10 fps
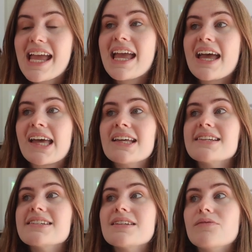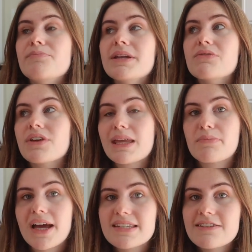and be really
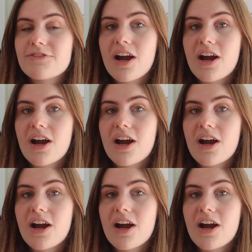present for